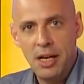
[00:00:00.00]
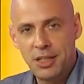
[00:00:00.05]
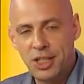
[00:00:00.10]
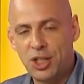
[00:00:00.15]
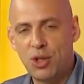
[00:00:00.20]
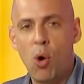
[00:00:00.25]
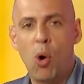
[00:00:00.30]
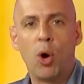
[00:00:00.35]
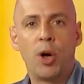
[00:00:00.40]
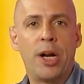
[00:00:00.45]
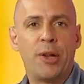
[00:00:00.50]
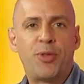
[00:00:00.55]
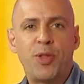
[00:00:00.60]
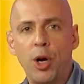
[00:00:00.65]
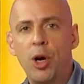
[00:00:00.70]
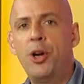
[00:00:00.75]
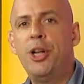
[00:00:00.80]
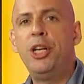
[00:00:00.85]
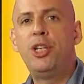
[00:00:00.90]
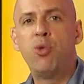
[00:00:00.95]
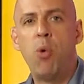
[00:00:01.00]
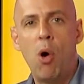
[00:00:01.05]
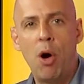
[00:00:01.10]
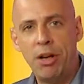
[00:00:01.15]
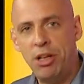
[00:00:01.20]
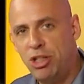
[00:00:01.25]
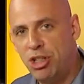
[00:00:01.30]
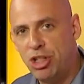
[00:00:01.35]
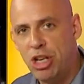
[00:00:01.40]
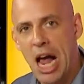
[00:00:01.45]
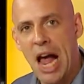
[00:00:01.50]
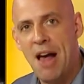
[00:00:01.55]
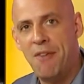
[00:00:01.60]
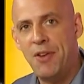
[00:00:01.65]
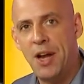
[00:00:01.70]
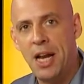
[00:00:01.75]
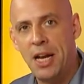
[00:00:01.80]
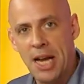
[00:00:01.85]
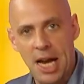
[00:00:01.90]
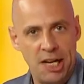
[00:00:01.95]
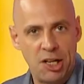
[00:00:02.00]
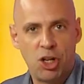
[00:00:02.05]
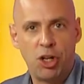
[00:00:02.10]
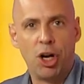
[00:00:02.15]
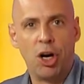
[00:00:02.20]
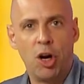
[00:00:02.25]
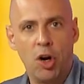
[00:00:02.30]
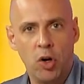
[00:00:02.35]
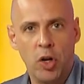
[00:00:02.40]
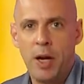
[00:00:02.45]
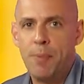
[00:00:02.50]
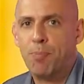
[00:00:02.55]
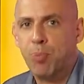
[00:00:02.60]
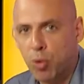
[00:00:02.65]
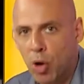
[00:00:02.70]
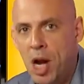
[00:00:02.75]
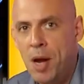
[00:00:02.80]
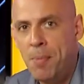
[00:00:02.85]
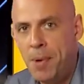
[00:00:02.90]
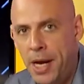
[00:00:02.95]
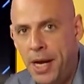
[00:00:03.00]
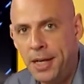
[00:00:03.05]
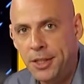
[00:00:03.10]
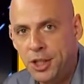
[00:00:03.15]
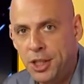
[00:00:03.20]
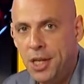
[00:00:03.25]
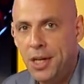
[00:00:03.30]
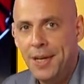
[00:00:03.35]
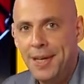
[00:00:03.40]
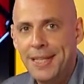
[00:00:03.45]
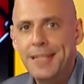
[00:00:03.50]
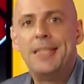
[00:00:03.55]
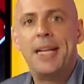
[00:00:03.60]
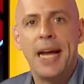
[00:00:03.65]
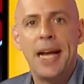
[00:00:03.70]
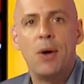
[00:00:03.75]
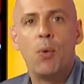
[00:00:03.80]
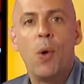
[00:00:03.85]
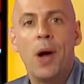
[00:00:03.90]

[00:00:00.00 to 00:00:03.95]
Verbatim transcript: scored at 30-27, and clearly Brimage did